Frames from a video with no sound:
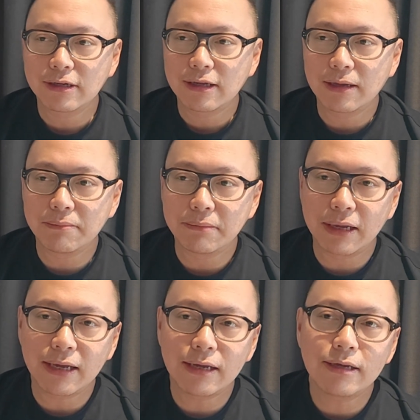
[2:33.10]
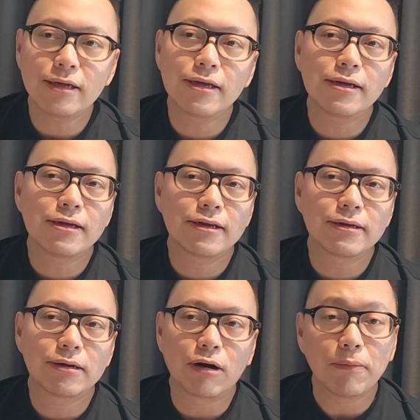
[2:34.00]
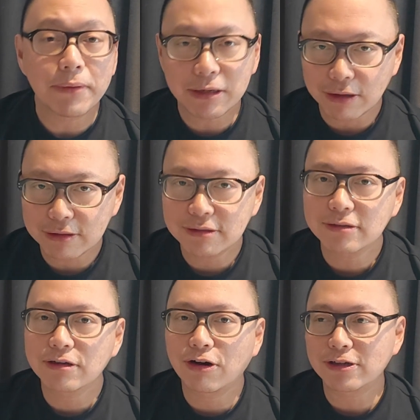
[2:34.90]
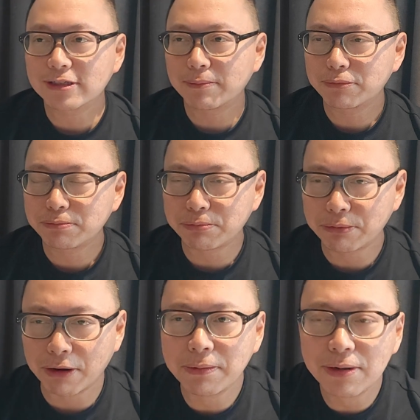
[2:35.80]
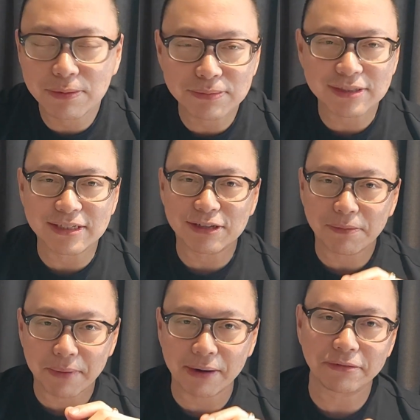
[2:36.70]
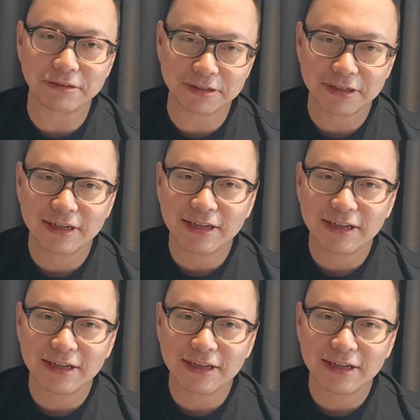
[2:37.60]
it may or may not cause some problems in your marriage.